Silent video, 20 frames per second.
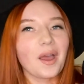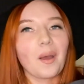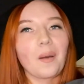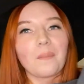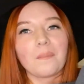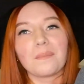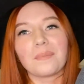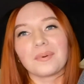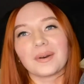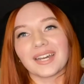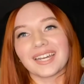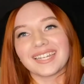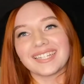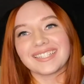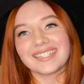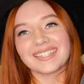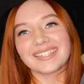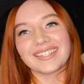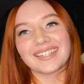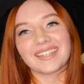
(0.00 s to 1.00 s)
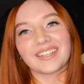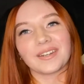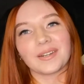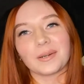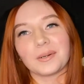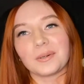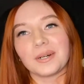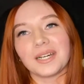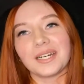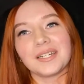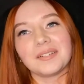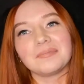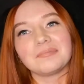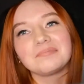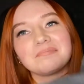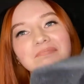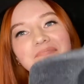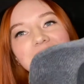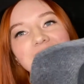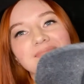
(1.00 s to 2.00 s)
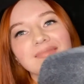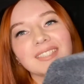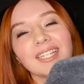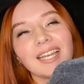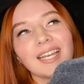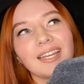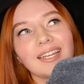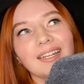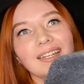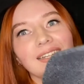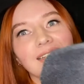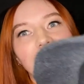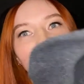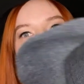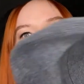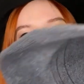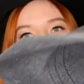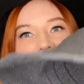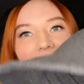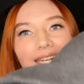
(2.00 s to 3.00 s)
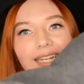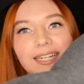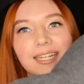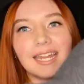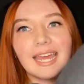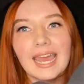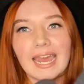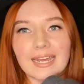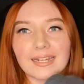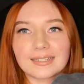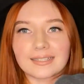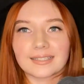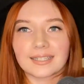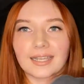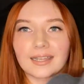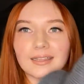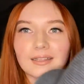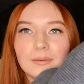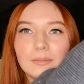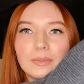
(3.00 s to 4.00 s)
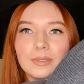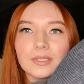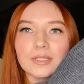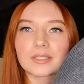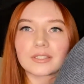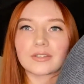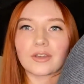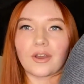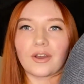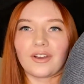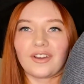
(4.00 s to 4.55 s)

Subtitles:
But you know what? I needed a hat in Salem, so